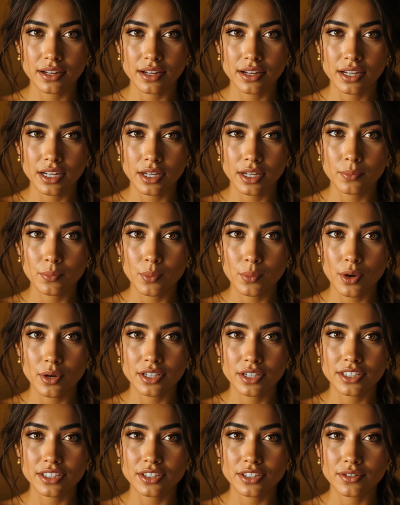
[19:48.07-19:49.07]
It
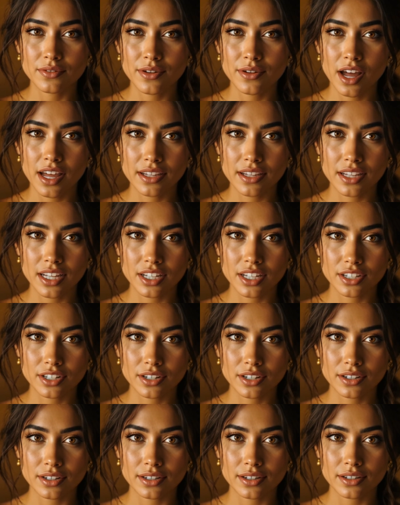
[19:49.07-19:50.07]
points to
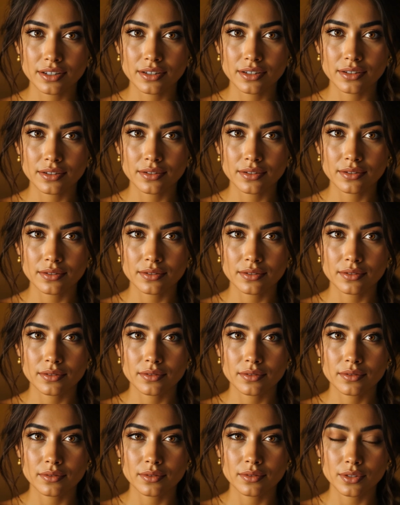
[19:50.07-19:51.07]
violation,
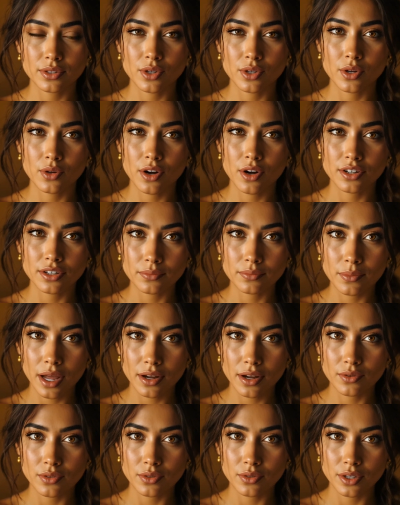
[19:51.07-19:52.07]
to crossed
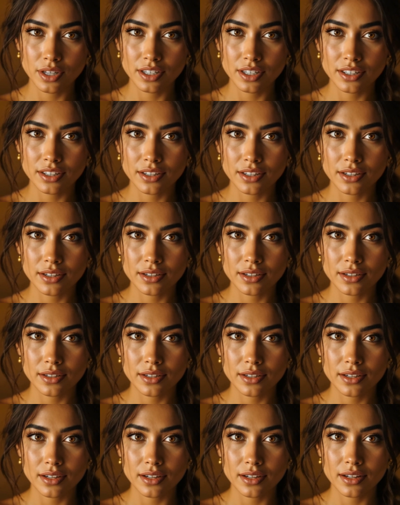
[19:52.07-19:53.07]
boundaries,
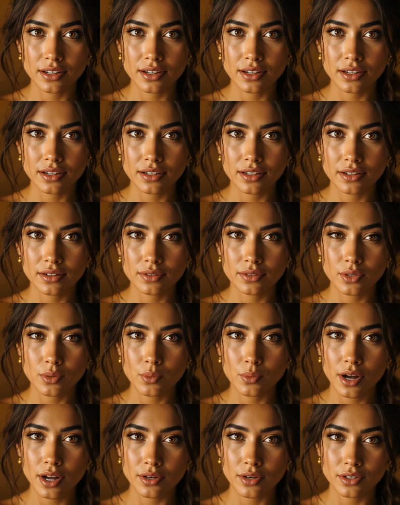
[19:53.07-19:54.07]
to
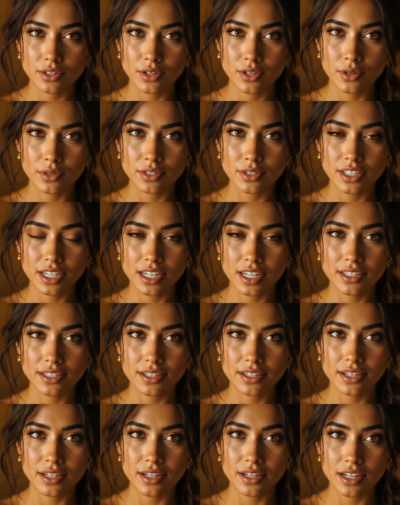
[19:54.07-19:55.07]
where your soul says,
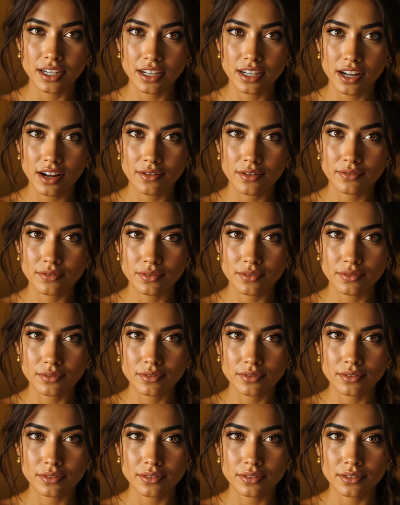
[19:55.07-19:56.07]
enough.
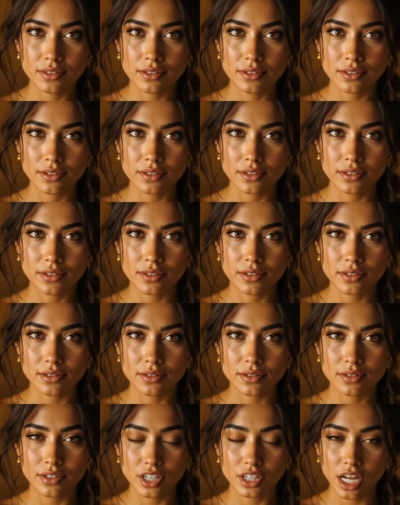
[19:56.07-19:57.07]

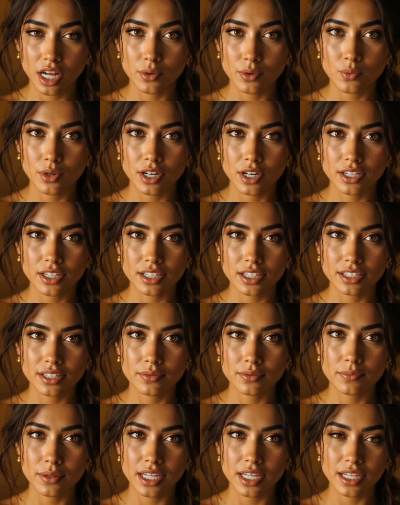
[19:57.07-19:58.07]
Shadow work doesn't
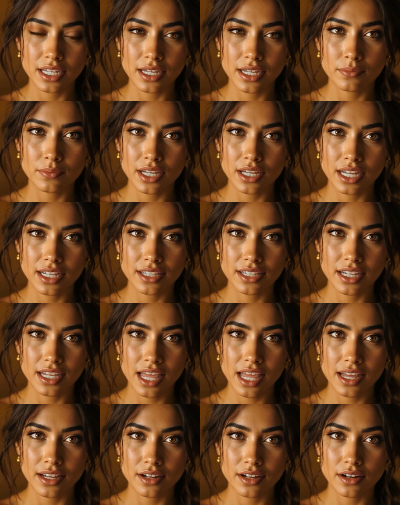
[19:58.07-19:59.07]
mean eliminating
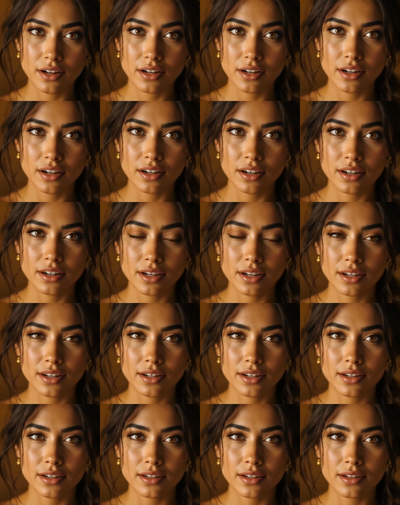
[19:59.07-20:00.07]
anger.
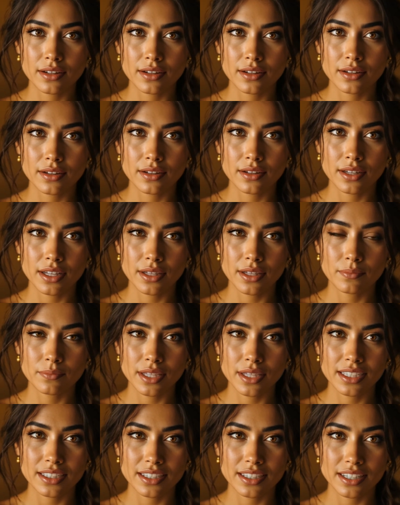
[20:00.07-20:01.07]
It
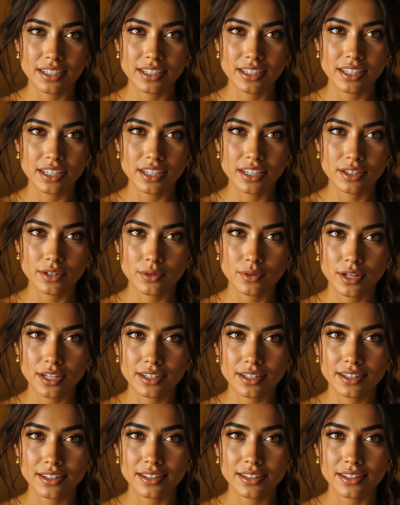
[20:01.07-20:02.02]
means listening to it,